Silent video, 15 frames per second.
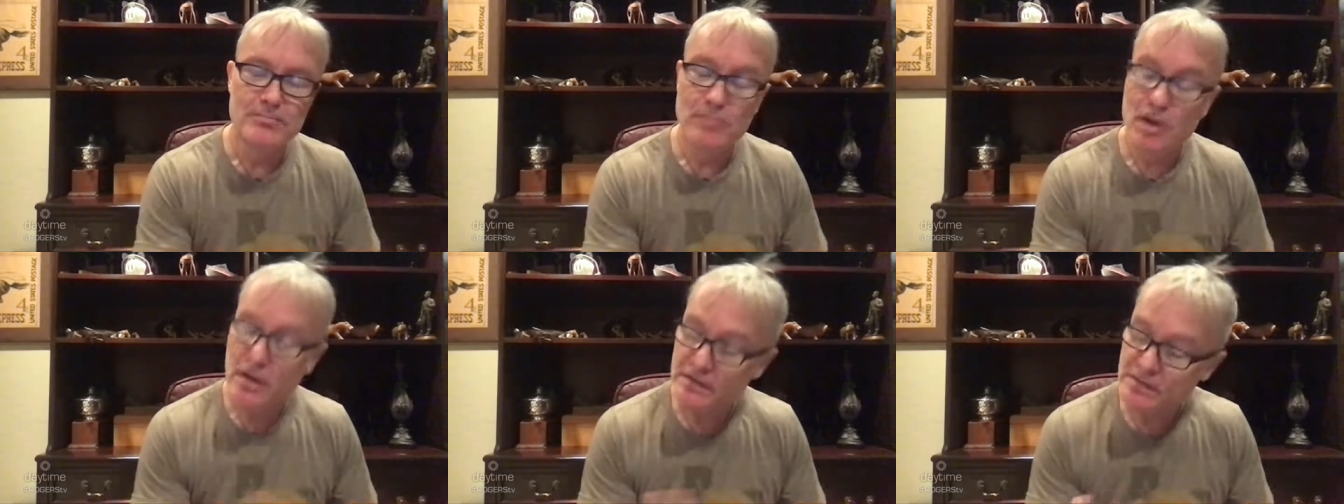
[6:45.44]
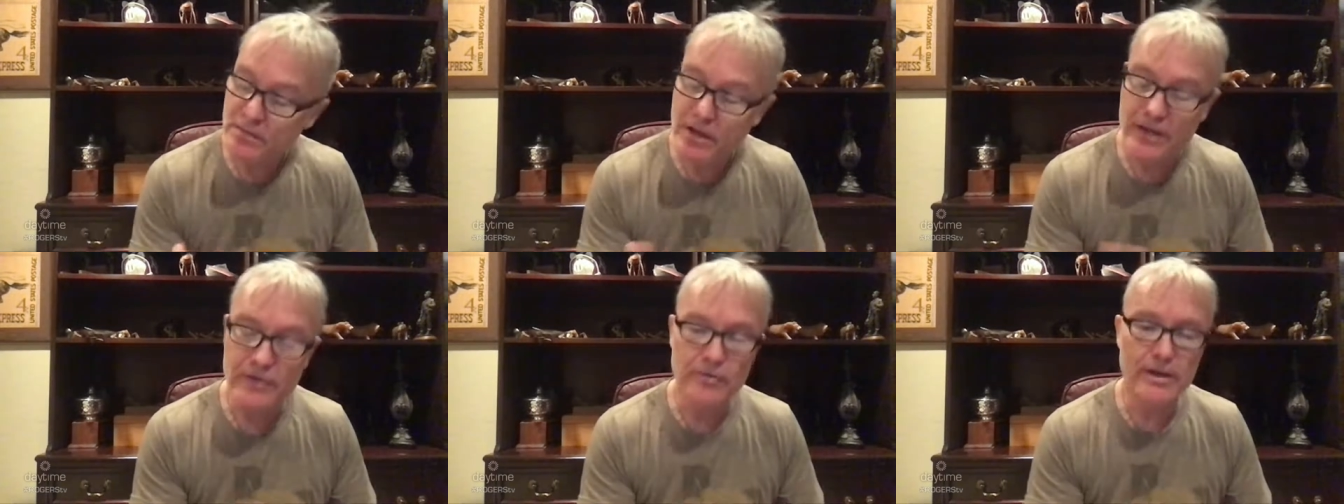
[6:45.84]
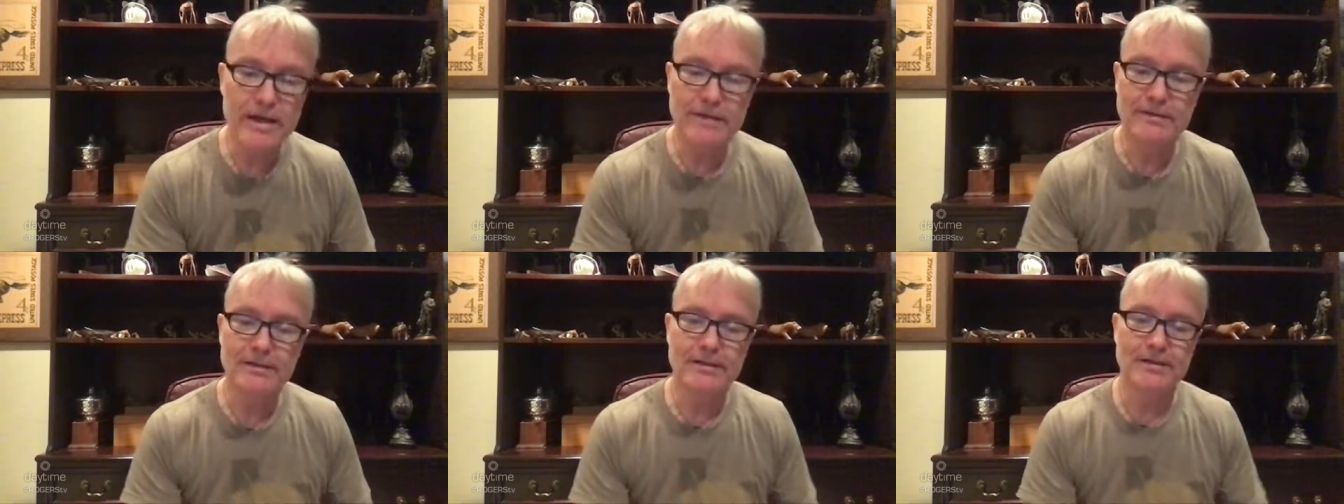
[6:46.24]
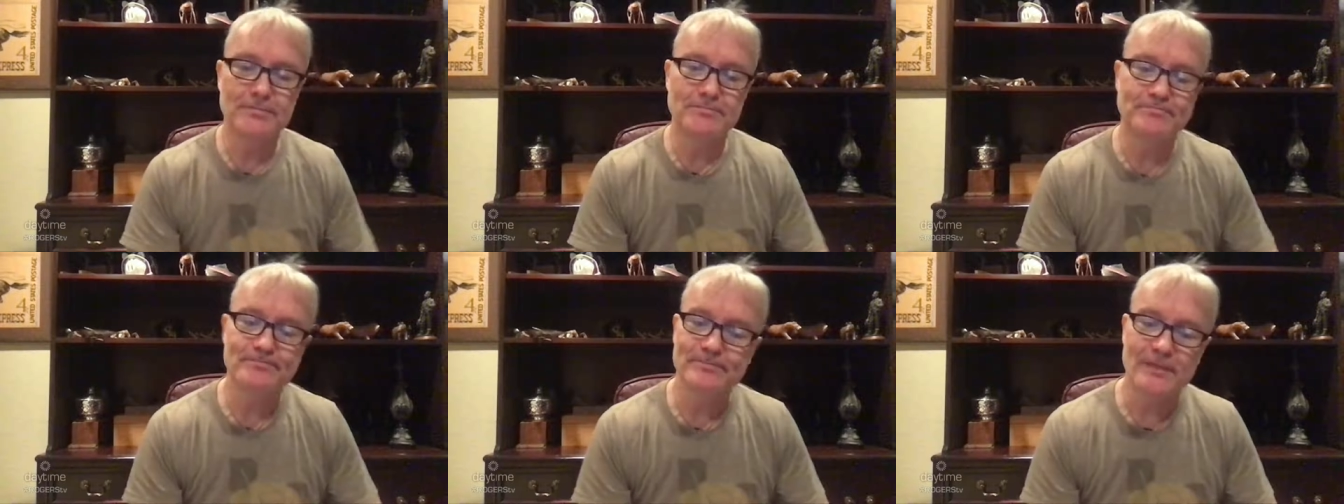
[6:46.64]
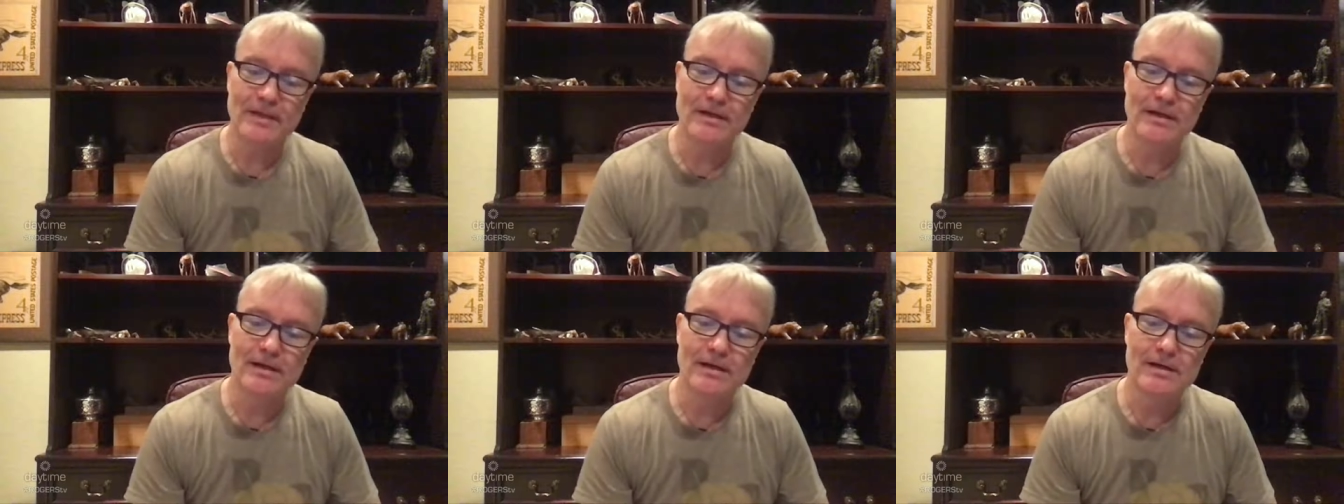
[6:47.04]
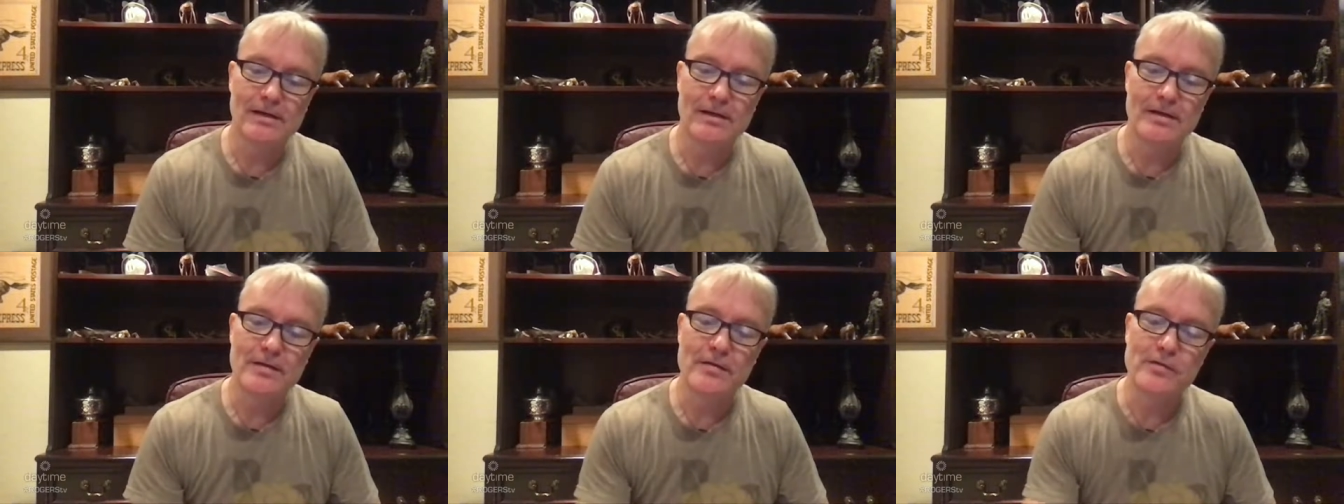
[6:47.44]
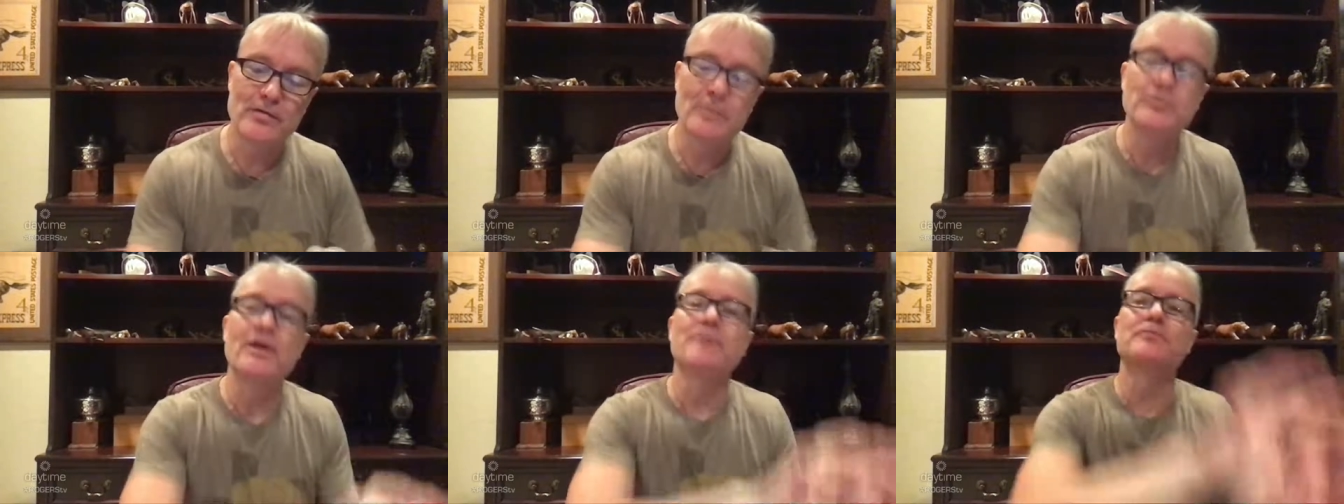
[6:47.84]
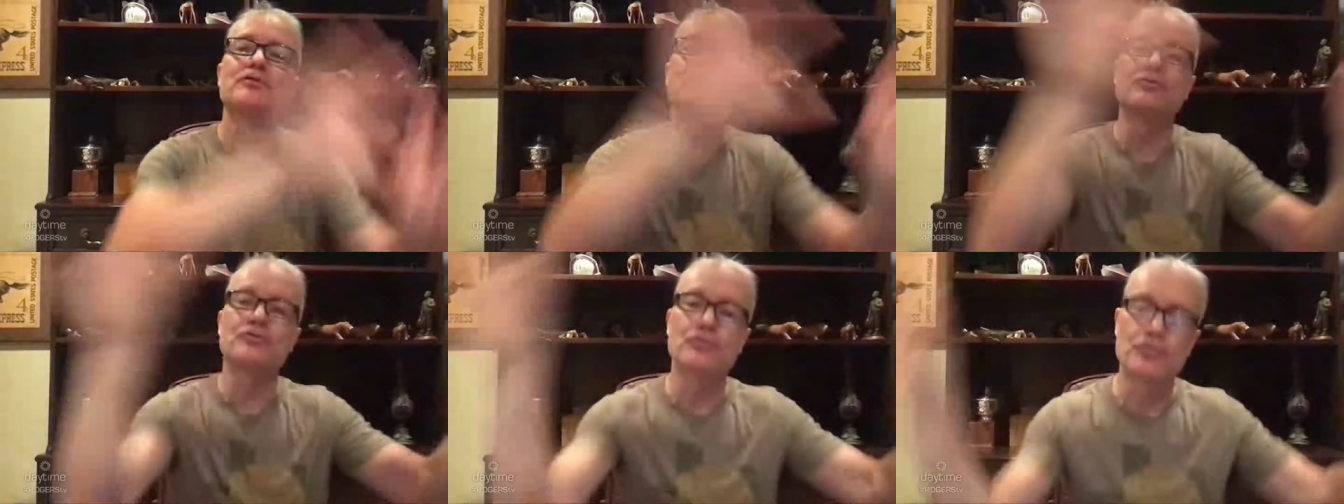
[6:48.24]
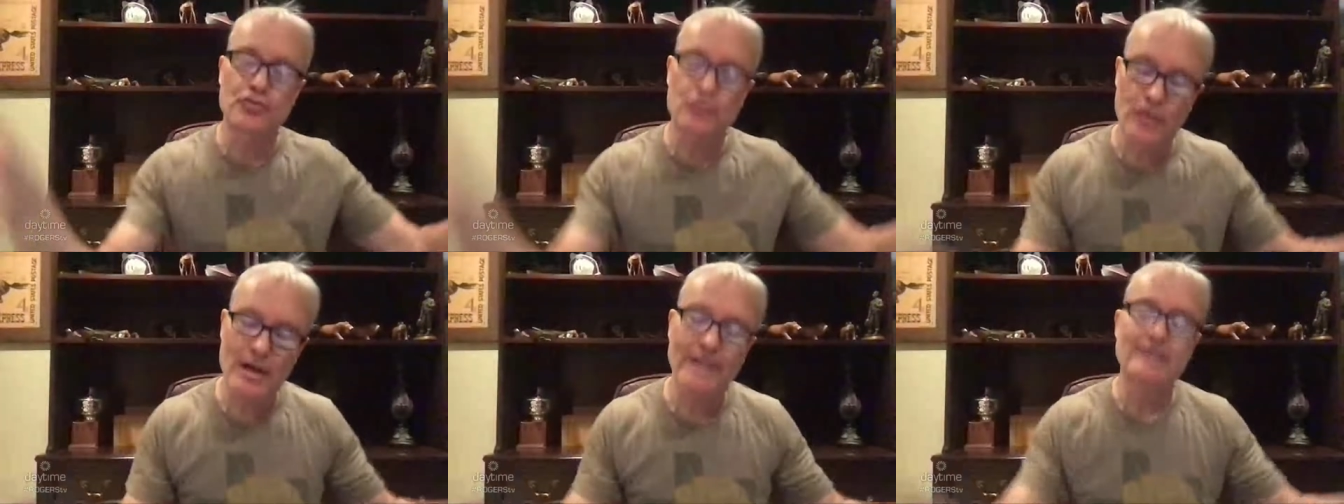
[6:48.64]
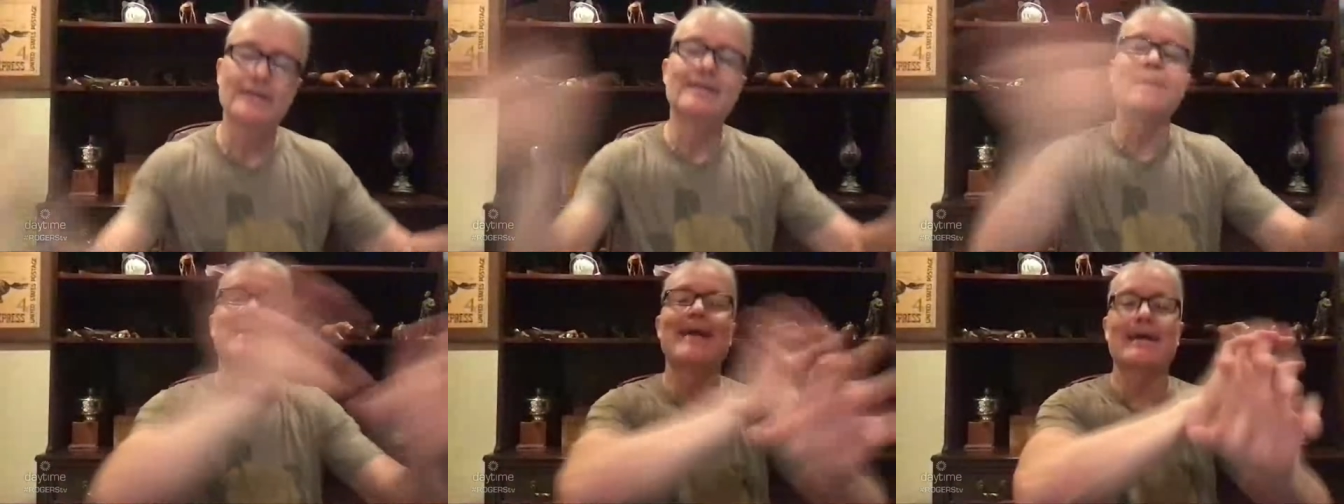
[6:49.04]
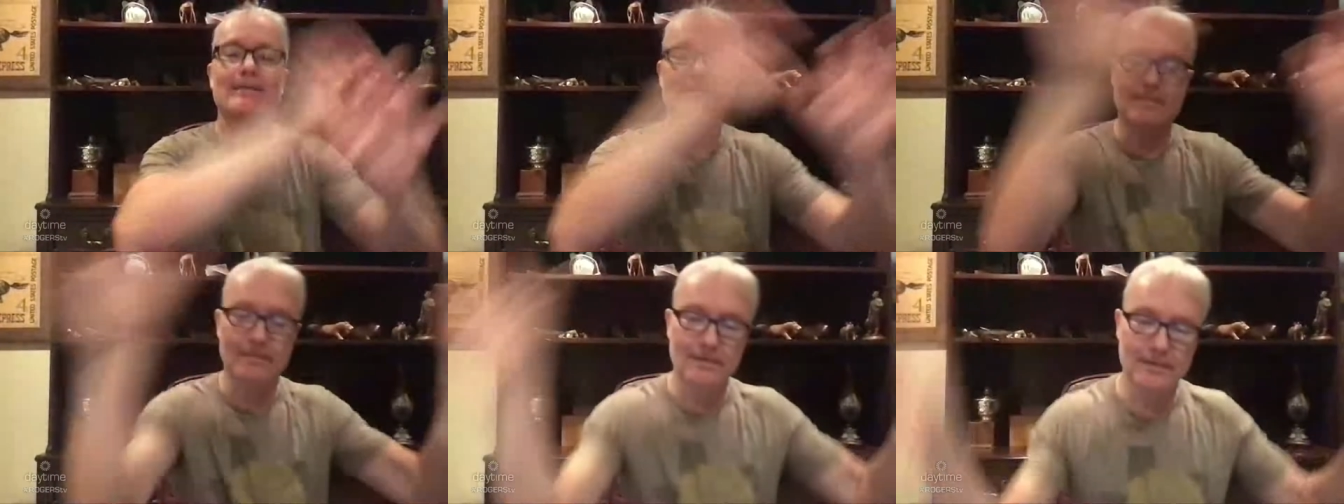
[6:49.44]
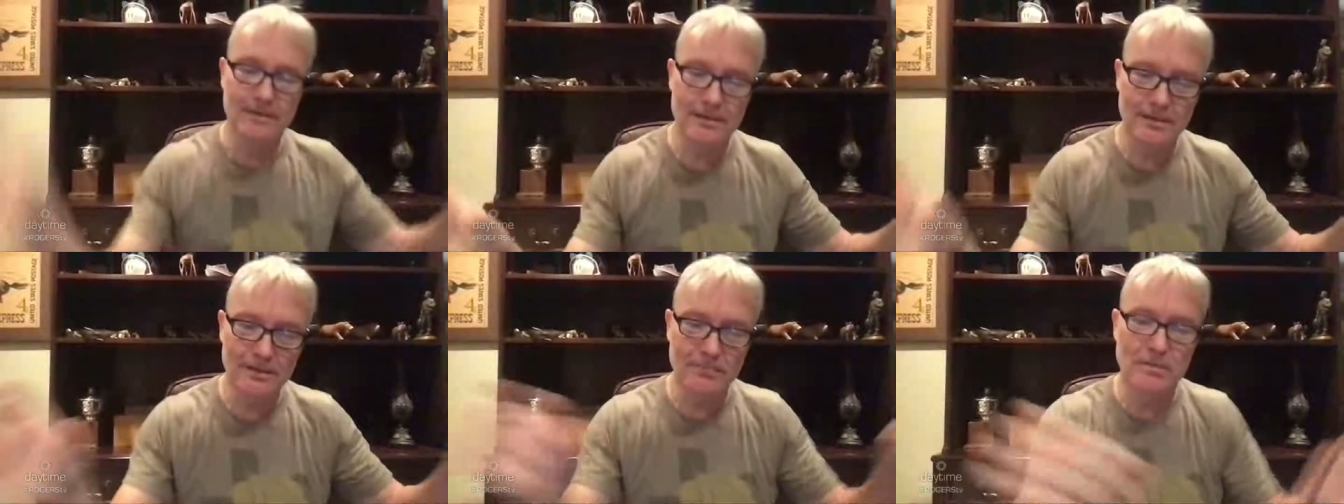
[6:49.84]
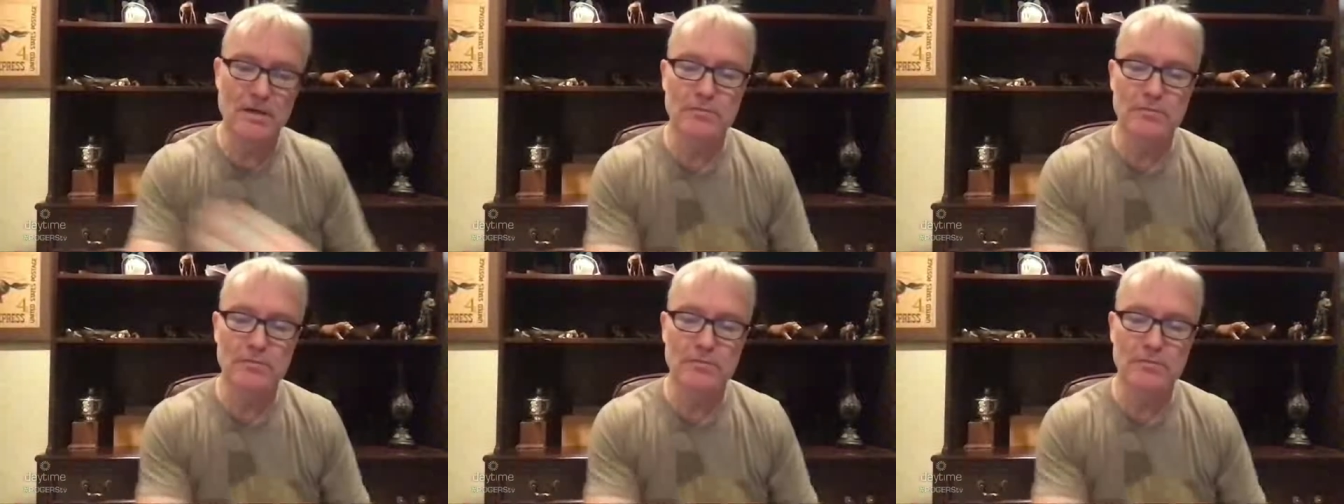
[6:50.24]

Moths migrate. Um, uh, so I'm, I'm, trying to connect uh, yeah.